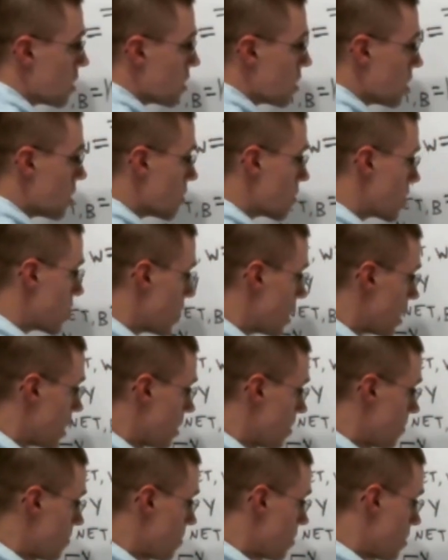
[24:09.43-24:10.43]
Okay,
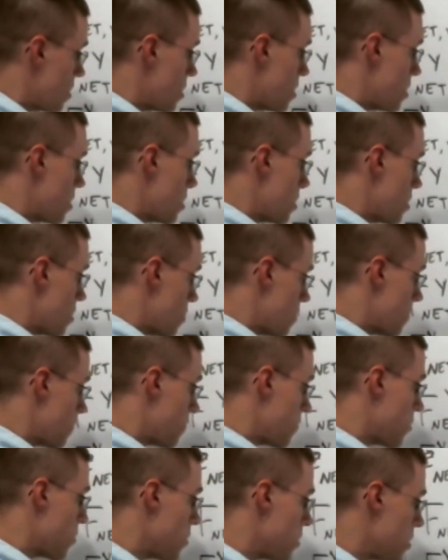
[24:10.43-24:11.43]

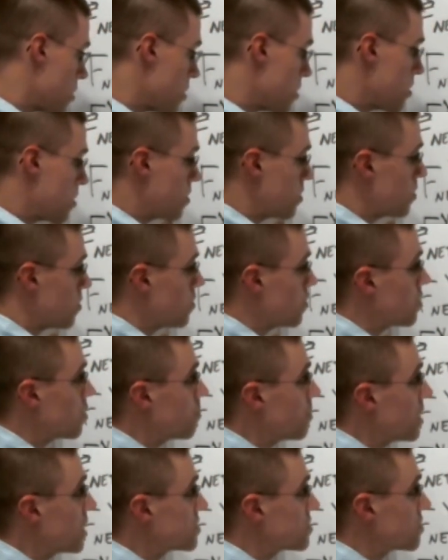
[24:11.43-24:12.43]
for the
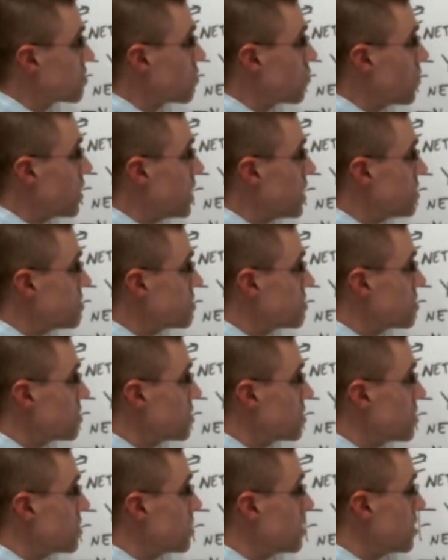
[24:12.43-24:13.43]
mass of the weight,
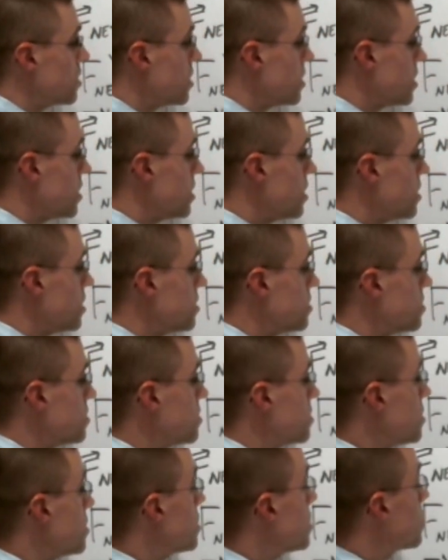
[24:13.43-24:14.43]
it's
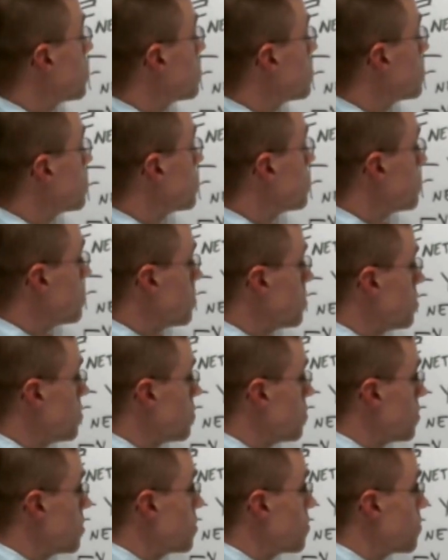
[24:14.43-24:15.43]
equal
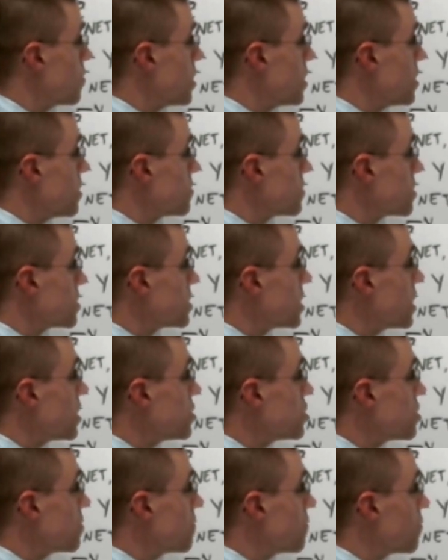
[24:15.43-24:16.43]
to, right, there's a
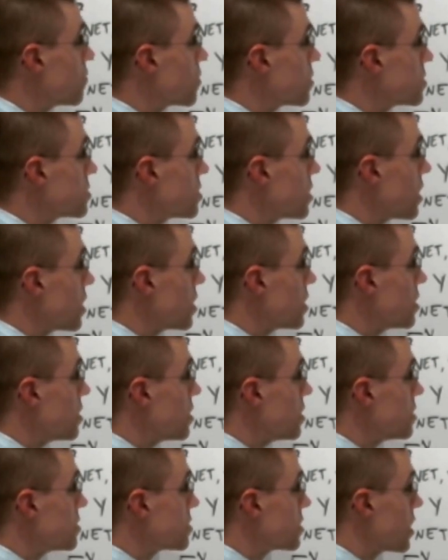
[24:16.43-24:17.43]
tension force that in
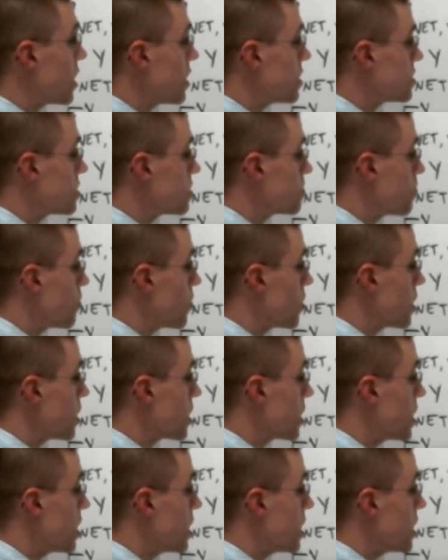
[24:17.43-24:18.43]
this case is pointing
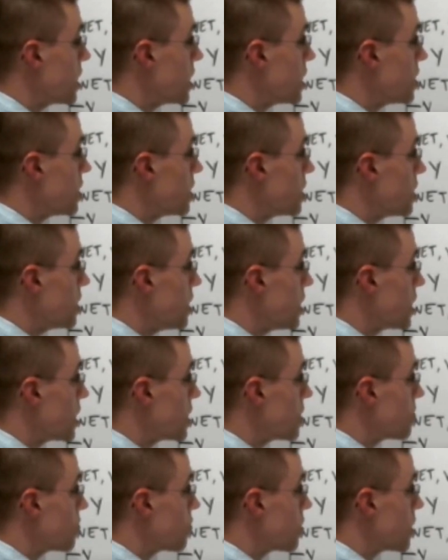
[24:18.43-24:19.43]
in the
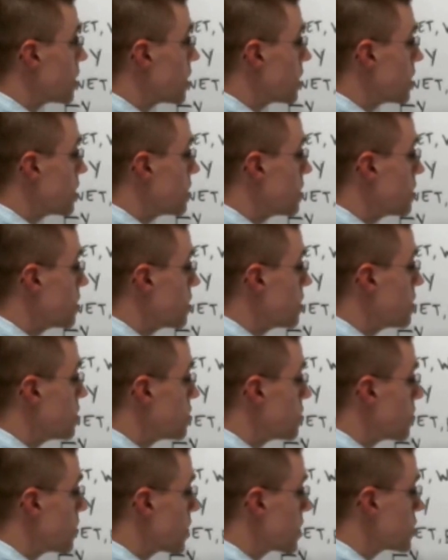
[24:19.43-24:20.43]
negative y
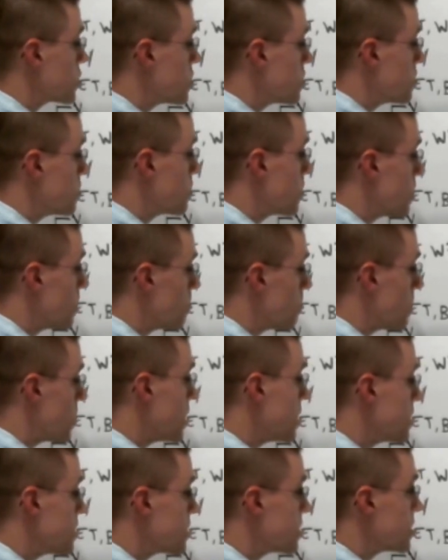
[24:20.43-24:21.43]
direction, right,
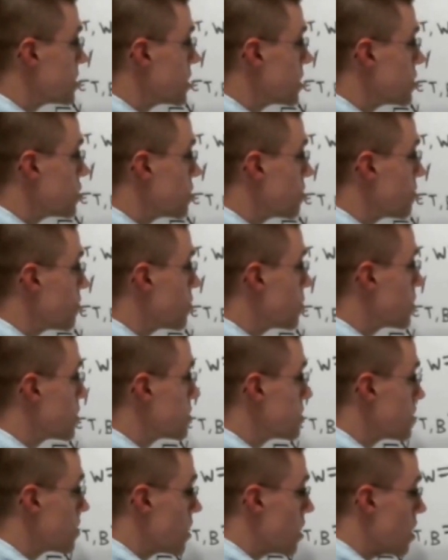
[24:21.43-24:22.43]
minus the tension
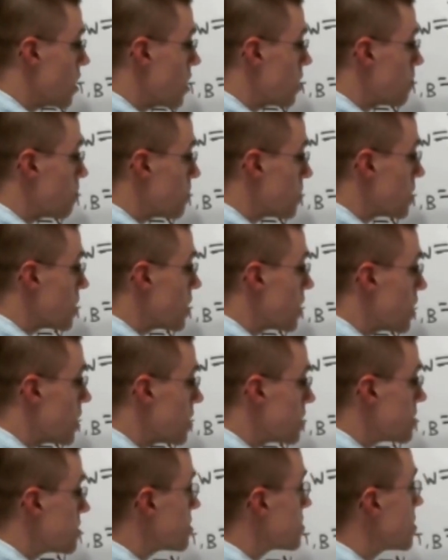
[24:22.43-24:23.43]
force,
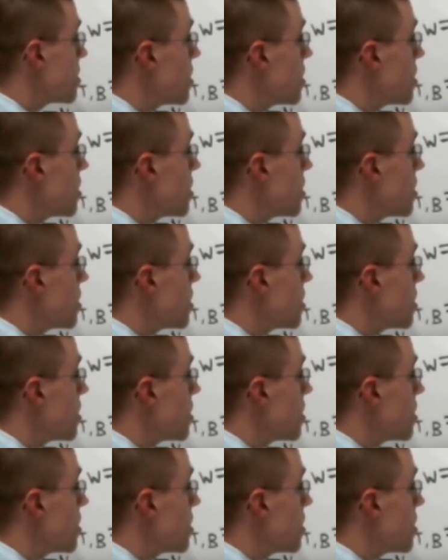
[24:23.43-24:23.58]
plus